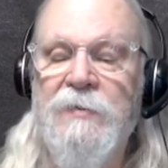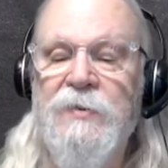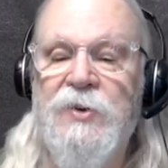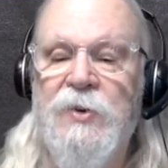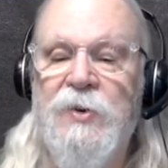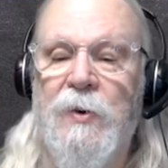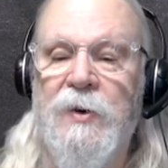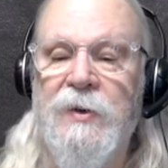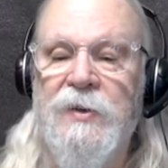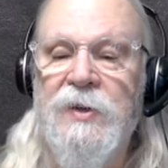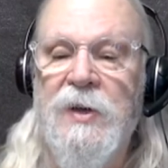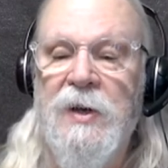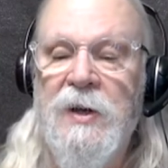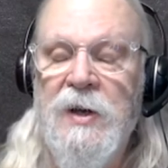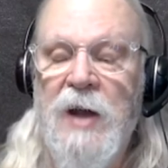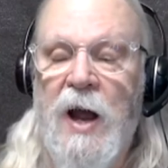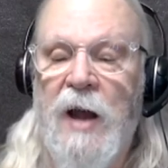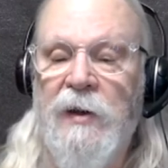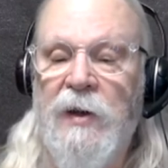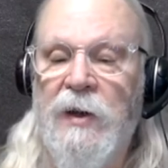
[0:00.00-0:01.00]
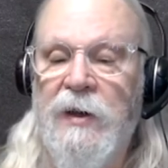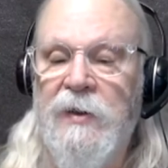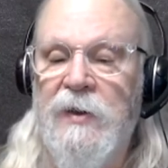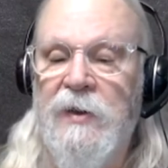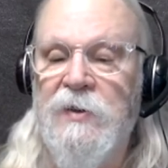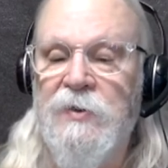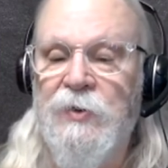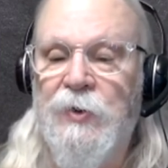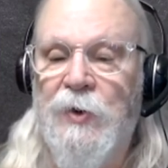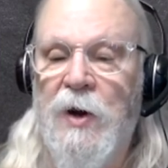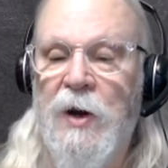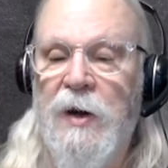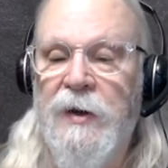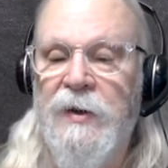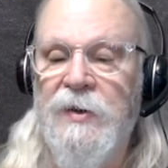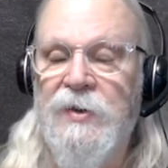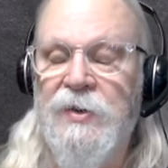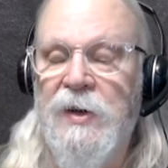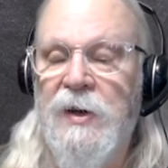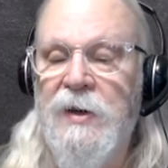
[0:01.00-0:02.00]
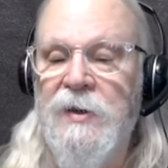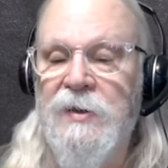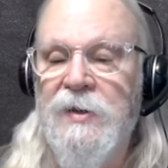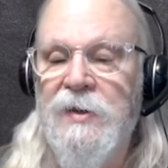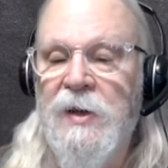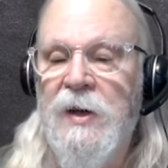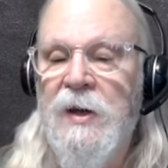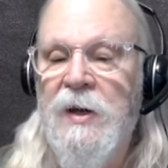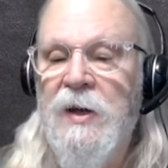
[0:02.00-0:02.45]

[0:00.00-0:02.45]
So I look at this drawing, it says